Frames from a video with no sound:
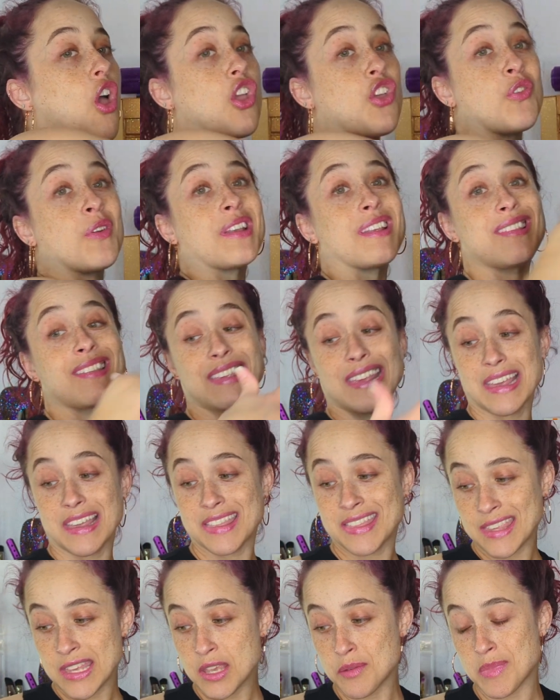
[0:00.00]
You can see a
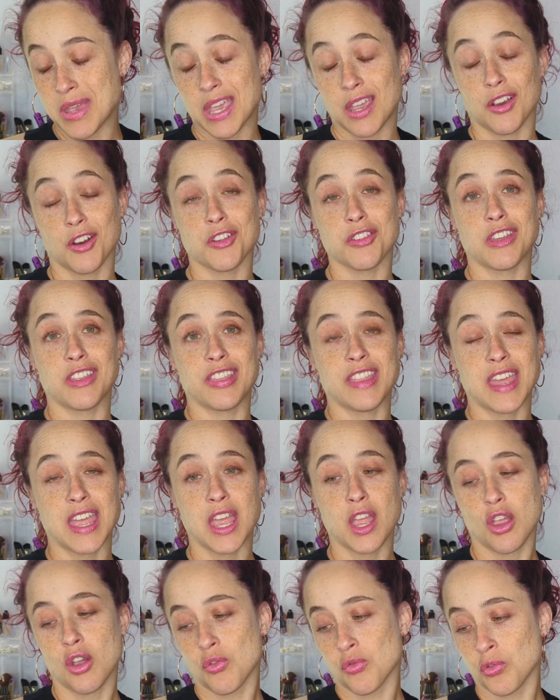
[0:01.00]
theme here that
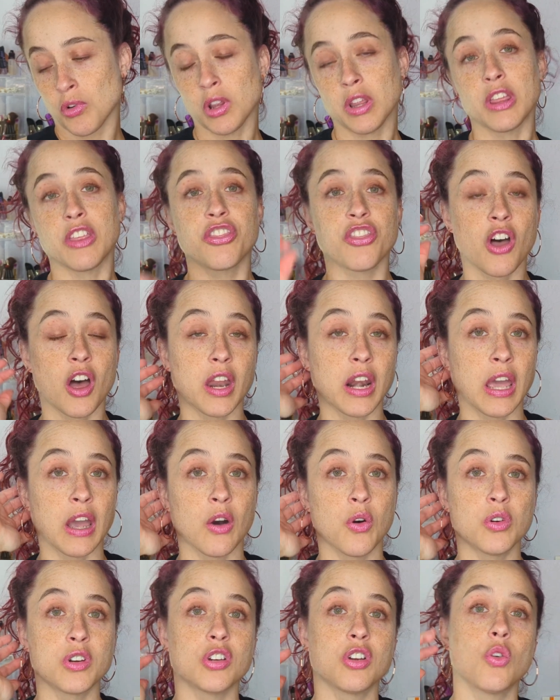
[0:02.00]
they really thought
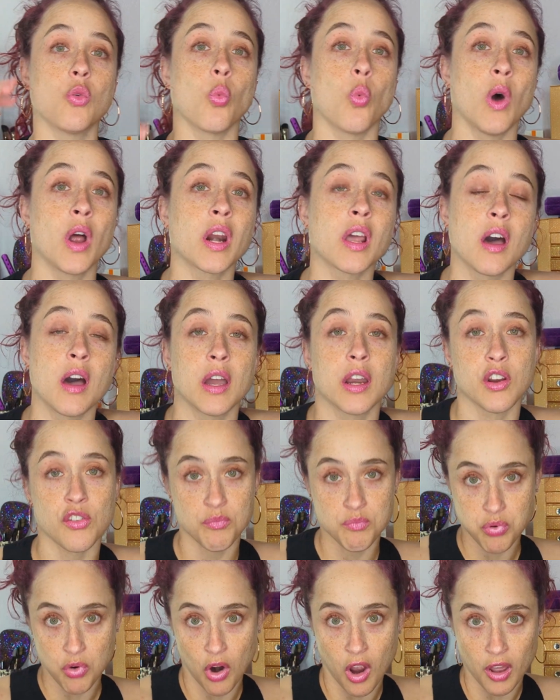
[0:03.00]
out what kind
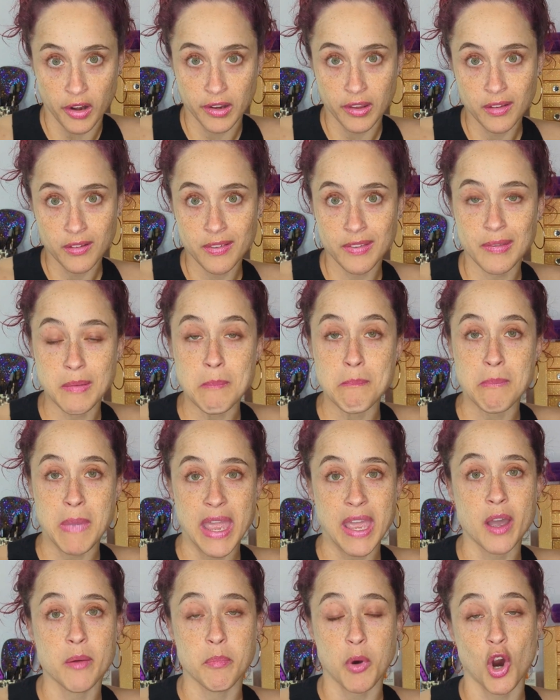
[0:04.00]
of products
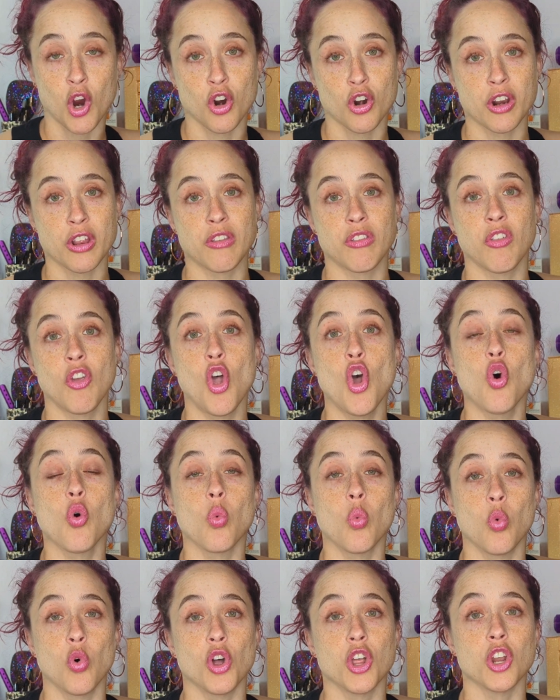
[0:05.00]
makeup artists
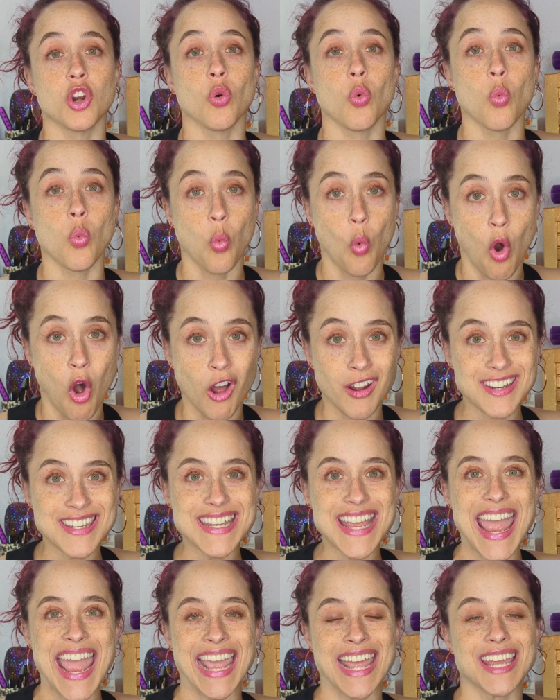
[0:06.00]
would want
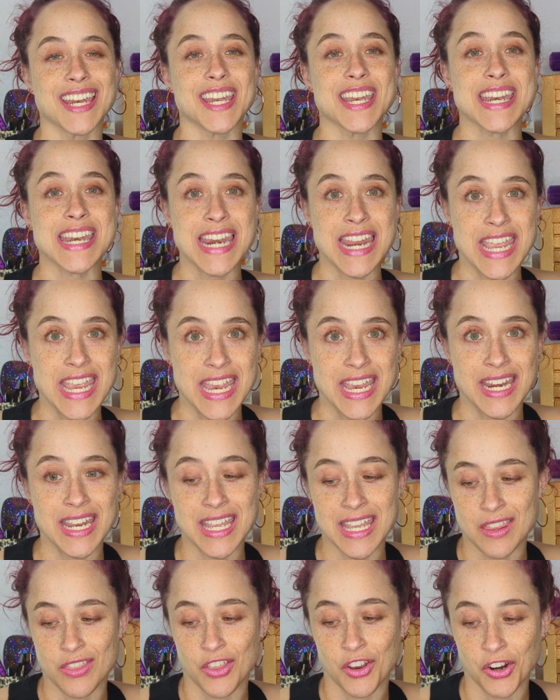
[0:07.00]
and need
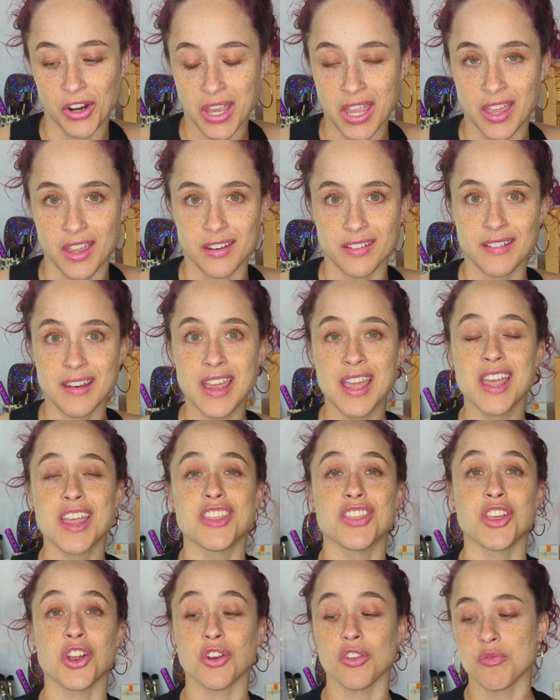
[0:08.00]
in their kit.
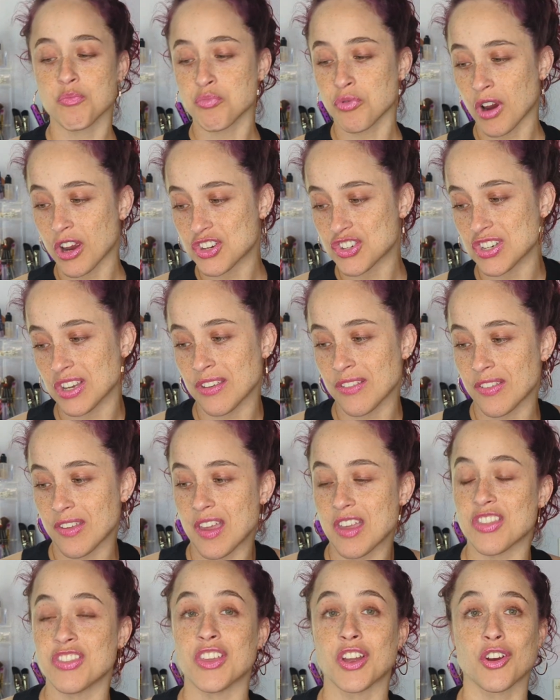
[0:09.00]
There's brushes,
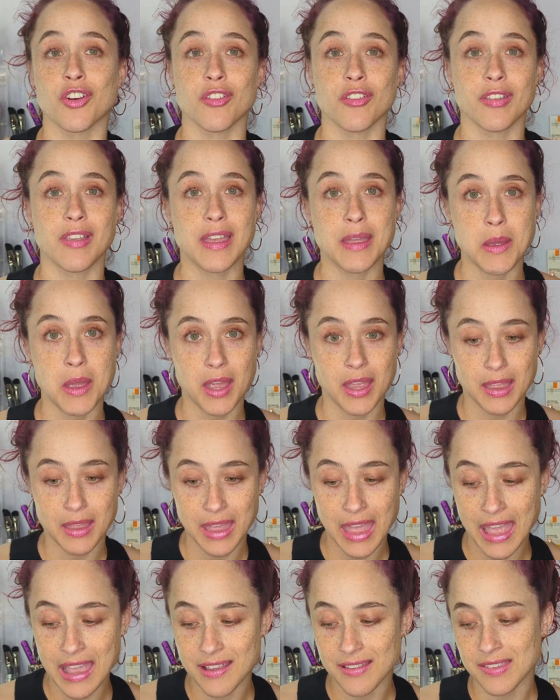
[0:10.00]
there's
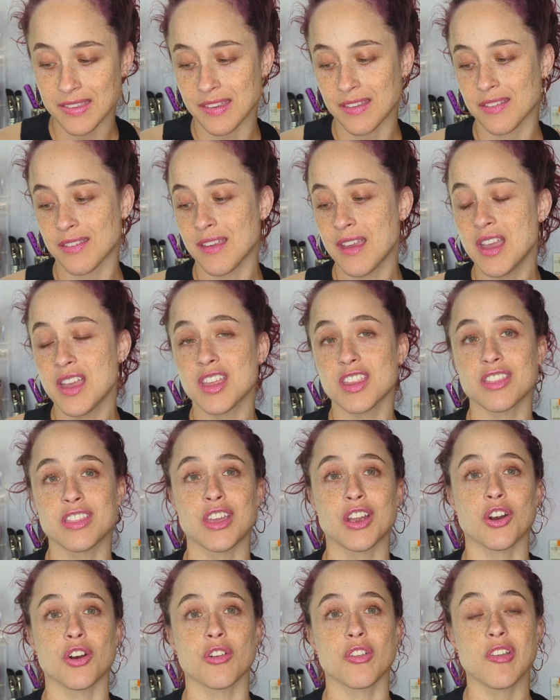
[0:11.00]
cases,
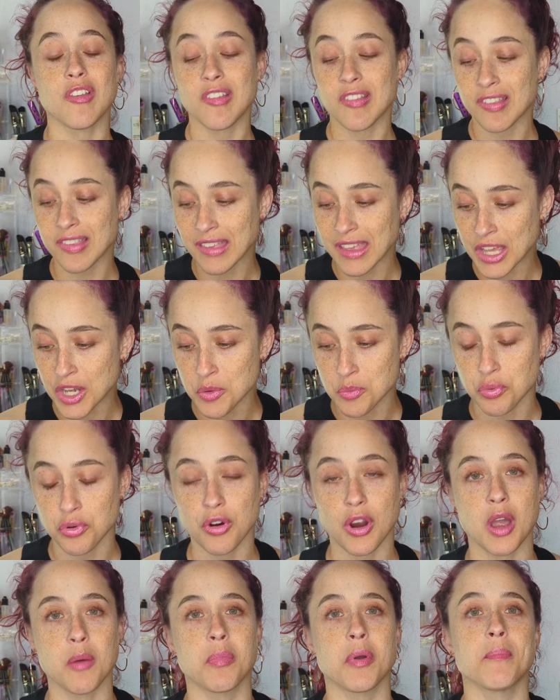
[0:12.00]
there's skin
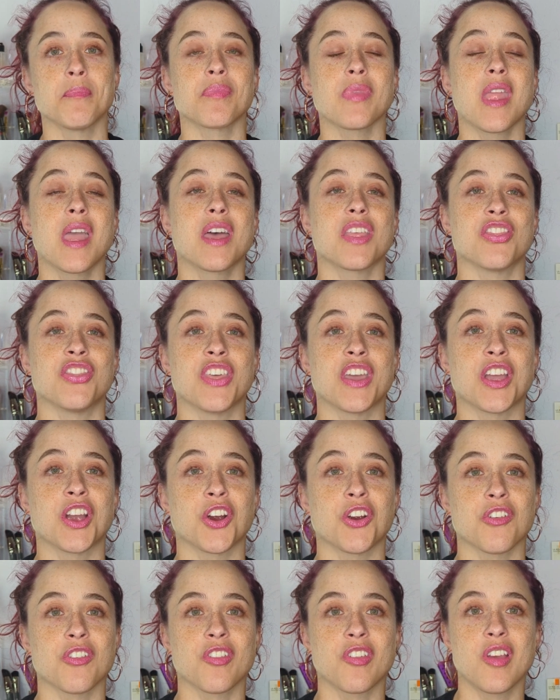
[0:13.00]
prep,
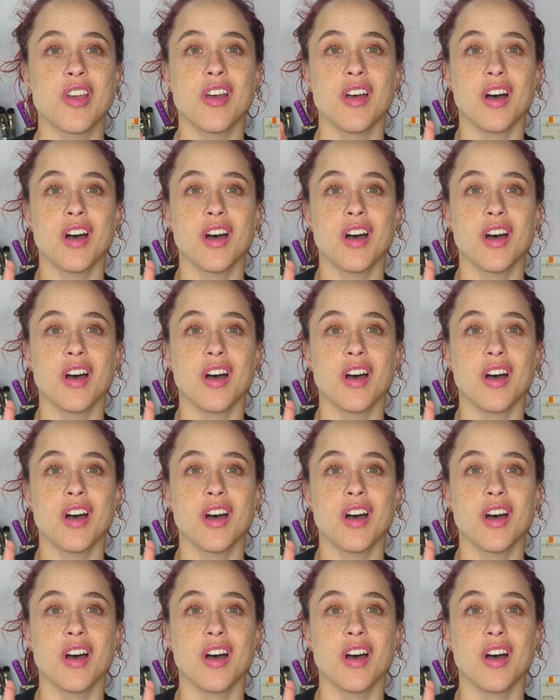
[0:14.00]
there's